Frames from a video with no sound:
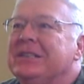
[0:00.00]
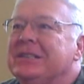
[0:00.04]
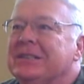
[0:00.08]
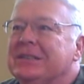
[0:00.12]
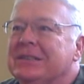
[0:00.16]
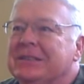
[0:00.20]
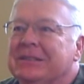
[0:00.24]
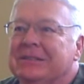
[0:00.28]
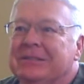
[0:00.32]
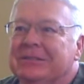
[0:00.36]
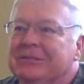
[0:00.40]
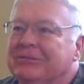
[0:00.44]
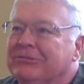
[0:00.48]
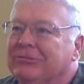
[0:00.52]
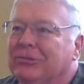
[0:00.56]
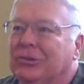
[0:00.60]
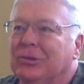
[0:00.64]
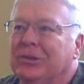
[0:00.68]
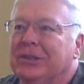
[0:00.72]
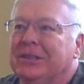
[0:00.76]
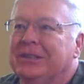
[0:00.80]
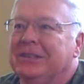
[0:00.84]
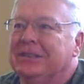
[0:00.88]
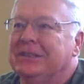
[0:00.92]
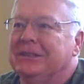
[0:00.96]
to
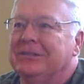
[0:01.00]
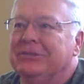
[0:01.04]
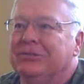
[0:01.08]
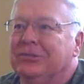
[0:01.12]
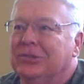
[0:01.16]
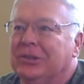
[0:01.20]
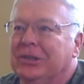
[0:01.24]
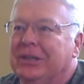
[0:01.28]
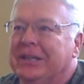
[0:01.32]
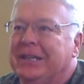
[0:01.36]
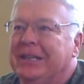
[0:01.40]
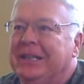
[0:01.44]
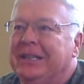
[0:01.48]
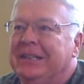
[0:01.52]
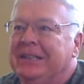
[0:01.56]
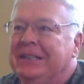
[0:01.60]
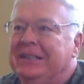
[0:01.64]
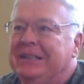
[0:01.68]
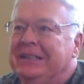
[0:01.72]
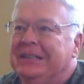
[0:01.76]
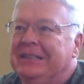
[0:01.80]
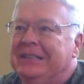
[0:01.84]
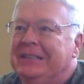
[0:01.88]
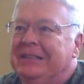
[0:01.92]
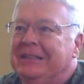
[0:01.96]
440.
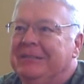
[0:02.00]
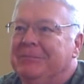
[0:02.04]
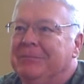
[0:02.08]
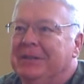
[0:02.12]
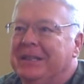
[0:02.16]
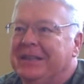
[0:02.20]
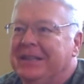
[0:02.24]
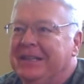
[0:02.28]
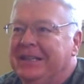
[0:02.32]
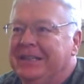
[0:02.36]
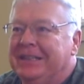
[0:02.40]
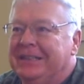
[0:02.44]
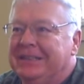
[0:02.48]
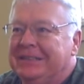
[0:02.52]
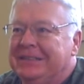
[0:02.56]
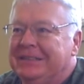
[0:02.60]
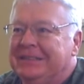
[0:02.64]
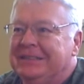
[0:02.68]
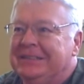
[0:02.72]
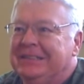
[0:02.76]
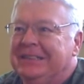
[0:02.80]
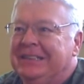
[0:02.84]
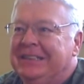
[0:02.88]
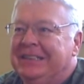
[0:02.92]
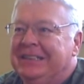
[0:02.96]
But then,
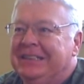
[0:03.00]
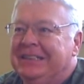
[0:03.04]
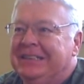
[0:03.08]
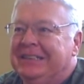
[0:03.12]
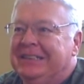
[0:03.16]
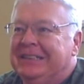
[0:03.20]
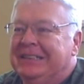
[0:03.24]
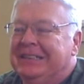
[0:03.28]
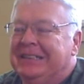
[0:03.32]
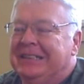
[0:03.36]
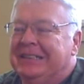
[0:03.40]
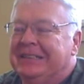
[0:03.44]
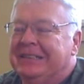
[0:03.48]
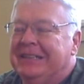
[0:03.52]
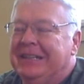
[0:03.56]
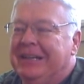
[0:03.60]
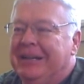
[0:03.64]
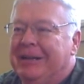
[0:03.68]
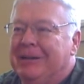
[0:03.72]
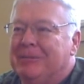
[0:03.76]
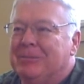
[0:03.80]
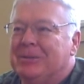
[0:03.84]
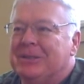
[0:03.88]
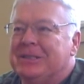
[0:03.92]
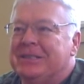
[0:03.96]
and
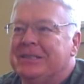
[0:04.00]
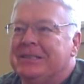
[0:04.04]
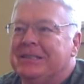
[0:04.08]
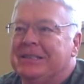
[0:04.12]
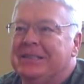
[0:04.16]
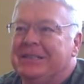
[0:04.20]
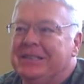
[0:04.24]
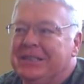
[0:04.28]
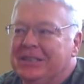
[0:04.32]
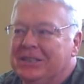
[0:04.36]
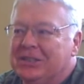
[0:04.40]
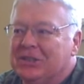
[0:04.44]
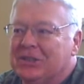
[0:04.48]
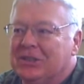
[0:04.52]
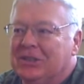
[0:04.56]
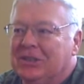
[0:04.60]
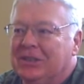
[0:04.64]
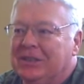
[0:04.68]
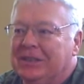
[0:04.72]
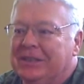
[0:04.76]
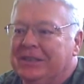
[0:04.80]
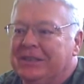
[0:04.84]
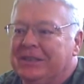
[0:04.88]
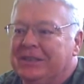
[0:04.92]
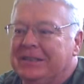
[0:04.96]
cameras in the
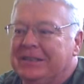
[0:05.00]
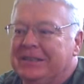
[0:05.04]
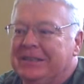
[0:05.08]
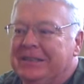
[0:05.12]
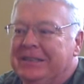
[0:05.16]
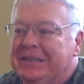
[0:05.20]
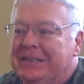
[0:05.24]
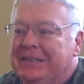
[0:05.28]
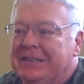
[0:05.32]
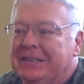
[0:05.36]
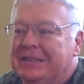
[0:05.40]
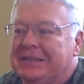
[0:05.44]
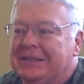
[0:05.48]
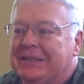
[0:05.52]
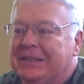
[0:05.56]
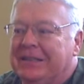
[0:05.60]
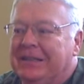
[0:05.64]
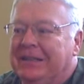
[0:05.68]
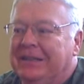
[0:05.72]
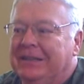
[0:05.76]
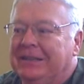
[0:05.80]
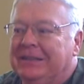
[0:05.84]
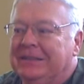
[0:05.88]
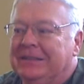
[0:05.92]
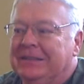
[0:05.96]
digital and the
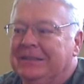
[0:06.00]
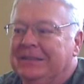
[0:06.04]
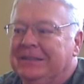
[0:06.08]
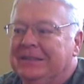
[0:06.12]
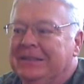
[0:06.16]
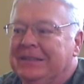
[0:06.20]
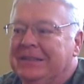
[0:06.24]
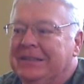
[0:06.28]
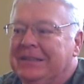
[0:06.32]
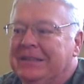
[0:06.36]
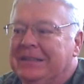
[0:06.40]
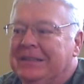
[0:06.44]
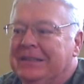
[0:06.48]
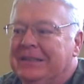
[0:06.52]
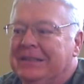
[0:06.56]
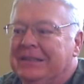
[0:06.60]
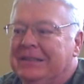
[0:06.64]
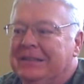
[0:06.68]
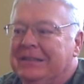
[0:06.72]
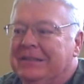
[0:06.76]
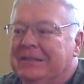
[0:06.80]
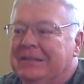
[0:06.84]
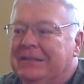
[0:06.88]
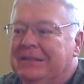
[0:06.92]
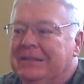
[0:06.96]
DSL,
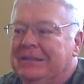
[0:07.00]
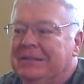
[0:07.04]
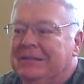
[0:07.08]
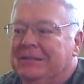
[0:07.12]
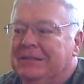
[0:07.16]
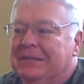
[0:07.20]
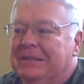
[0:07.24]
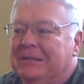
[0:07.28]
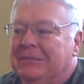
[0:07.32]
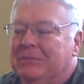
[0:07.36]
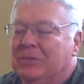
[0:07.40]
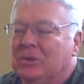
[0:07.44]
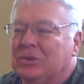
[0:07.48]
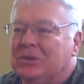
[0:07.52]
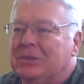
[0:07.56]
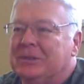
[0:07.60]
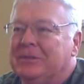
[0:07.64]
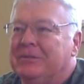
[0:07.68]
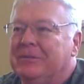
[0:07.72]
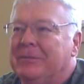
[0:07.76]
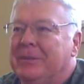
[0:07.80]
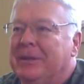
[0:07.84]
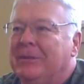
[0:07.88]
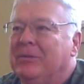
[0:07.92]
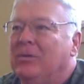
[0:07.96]
most of
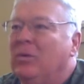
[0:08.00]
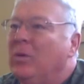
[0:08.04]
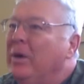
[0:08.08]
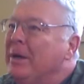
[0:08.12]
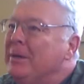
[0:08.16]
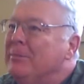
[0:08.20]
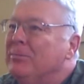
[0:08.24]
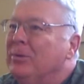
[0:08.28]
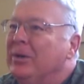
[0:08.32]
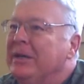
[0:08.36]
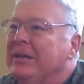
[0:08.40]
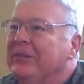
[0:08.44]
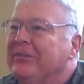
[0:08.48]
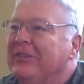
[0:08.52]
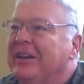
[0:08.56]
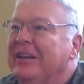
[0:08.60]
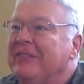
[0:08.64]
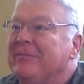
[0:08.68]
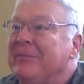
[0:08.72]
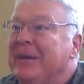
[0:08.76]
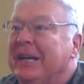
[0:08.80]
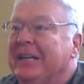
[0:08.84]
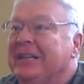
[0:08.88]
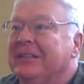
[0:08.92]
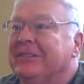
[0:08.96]
them have a 1.5
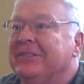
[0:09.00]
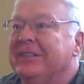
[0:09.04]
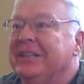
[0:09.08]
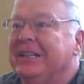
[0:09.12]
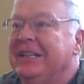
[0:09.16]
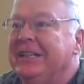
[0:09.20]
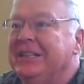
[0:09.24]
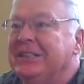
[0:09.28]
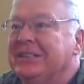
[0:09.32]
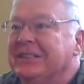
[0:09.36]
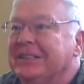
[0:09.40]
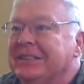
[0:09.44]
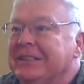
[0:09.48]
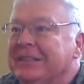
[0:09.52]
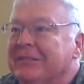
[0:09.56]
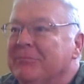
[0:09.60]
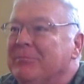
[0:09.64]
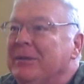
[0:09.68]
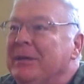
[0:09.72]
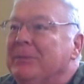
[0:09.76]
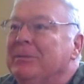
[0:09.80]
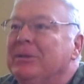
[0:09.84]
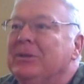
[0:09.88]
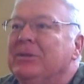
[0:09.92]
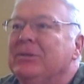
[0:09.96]
magnification. If
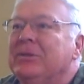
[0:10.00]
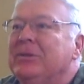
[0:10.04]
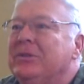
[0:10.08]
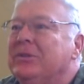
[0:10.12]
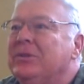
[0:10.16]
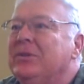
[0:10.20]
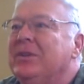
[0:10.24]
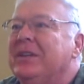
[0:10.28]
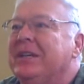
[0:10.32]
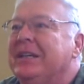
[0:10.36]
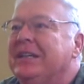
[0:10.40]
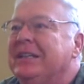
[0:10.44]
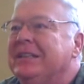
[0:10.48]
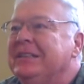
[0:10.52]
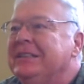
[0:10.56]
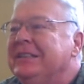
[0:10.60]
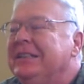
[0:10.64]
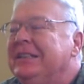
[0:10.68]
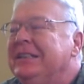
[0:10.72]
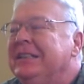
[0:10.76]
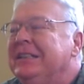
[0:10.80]
people don't know that,